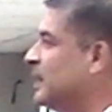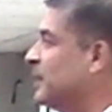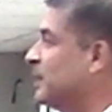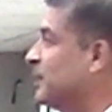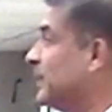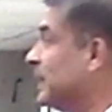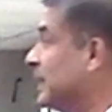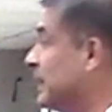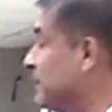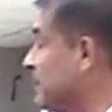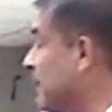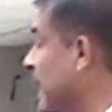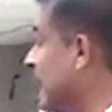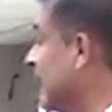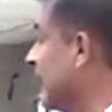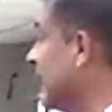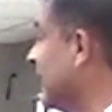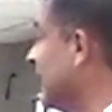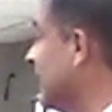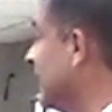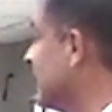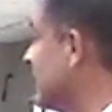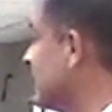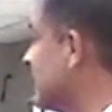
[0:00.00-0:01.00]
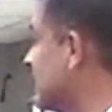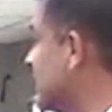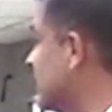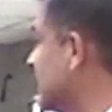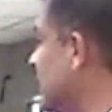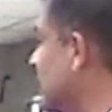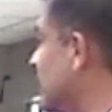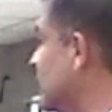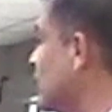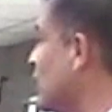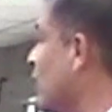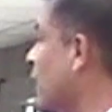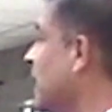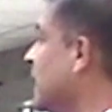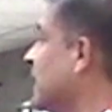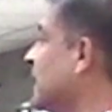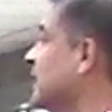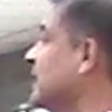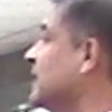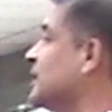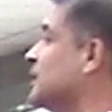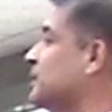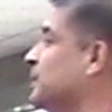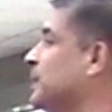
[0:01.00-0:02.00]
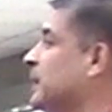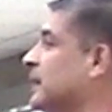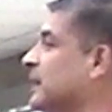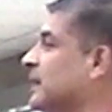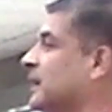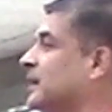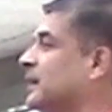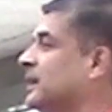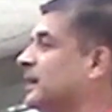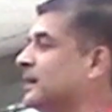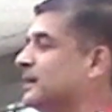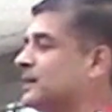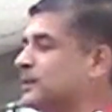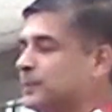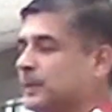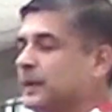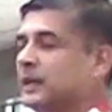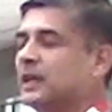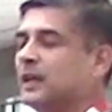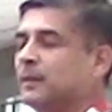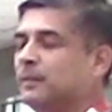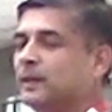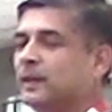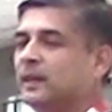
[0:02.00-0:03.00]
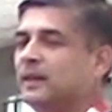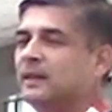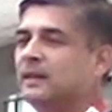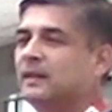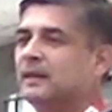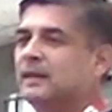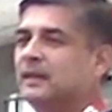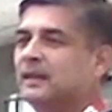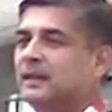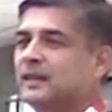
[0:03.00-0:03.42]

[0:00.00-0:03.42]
But in my case, the joy unspeakable